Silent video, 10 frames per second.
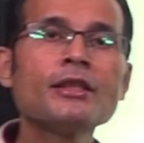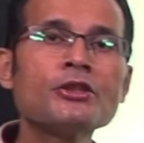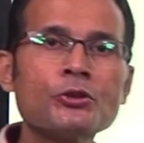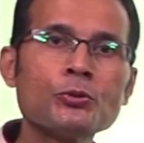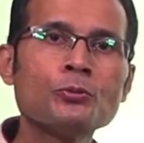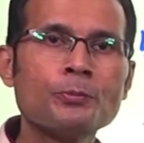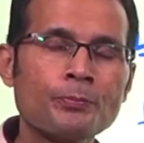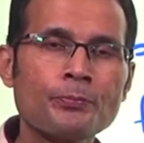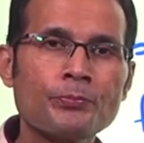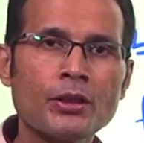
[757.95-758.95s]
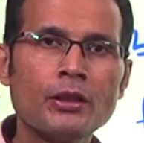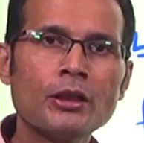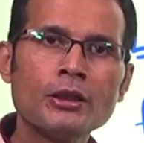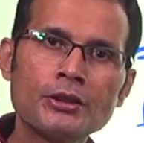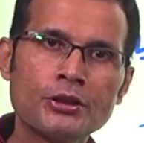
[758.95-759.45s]
these two
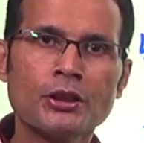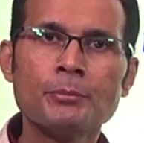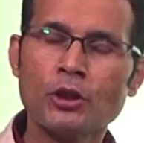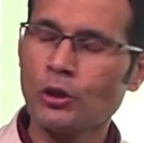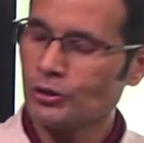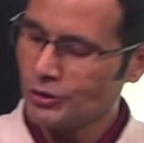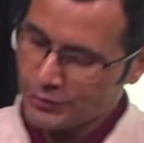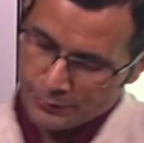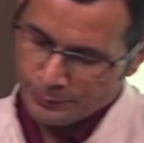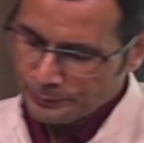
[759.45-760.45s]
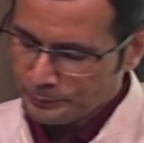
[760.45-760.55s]
uh, terminologies.